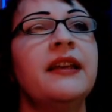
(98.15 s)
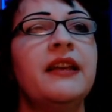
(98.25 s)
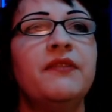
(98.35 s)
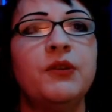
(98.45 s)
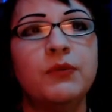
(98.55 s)

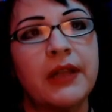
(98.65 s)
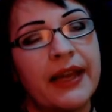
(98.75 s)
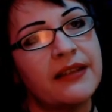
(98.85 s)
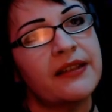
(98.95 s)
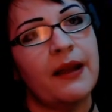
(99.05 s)
if you
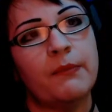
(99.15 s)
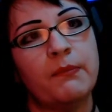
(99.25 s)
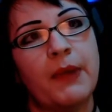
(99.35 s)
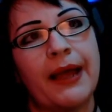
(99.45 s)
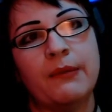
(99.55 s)
like to
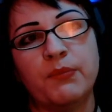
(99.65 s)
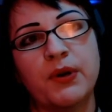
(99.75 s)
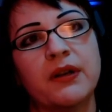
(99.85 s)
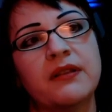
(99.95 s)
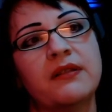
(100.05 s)
come at
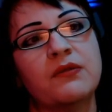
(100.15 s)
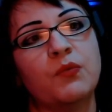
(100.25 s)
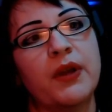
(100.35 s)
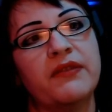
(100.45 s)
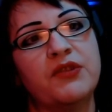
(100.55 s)
books
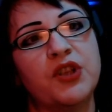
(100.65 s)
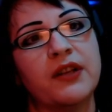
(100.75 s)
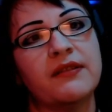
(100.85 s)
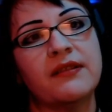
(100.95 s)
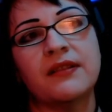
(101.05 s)
with
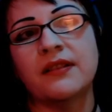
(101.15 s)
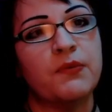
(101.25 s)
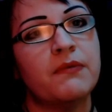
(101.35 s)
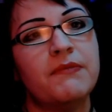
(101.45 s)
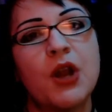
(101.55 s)
just
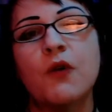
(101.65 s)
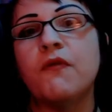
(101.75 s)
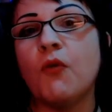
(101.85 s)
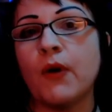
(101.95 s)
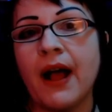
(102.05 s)
no
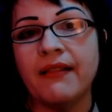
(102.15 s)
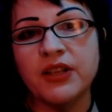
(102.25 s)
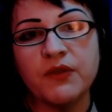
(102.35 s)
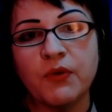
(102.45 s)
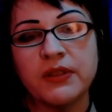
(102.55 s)

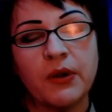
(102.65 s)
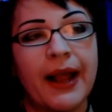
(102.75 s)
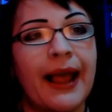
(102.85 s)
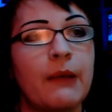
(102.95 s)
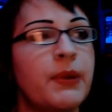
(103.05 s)
foreknowledge of what's going to
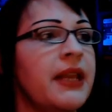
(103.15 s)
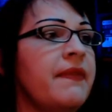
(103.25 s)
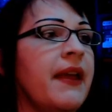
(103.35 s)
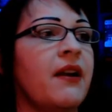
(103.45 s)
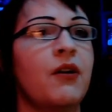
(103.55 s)
happen in
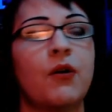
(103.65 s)
there,